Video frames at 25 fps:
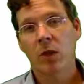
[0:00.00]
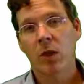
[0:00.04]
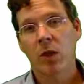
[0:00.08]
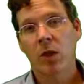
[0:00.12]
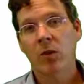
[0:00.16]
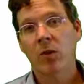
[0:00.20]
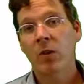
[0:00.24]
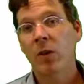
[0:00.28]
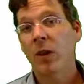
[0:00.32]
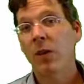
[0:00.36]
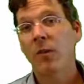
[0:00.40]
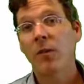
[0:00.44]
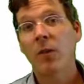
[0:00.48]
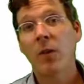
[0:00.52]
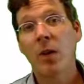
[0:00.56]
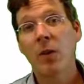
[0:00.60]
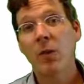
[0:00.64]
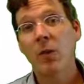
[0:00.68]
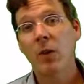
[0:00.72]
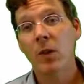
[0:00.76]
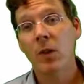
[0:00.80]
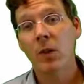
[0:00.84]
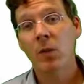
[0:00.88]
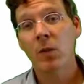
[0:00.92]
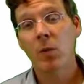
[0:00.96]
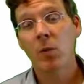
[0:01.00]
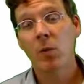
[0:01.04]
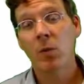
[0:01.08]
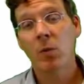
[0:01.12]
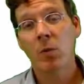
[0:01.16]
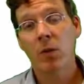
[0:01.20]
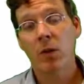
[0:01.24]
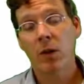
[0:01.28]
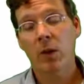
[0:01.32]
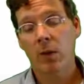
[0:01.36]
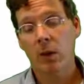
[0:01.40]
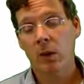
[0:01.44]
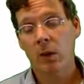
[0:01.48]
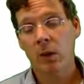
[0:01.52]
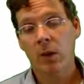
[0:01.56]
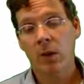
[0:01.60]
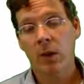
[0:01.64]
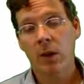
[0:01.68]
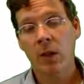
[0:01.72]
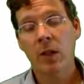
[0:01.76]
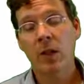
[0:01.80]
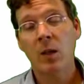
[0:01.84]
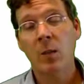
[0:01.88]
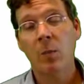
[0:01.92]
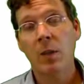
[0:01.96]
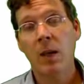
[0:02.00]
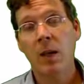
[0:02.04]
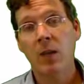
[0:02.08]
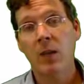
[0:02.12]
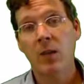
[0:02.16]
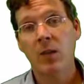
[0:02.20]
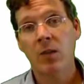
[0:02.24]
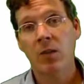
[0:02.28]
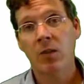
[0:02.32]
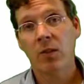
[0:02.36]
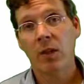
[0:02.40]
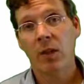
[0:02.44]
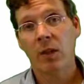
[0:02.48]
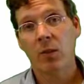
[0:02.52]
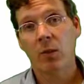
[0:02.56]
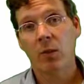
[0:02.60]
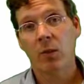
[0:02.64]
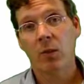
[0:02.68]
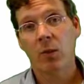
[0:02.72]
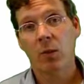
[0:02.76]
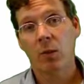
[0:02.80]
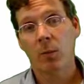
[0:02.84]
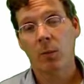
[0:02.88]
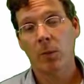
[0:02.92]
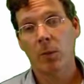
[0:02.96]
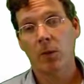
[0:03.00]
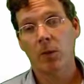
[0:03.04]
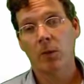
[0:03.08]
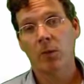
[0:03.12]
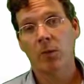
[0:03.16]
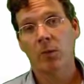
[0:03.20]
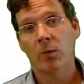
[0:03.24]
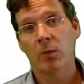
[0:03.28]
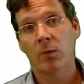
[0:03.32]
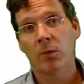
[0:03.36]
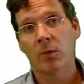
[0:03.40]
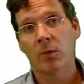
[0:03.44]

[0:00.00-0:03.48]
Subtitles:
So they have nothing to do with one another. They're independent standard normals.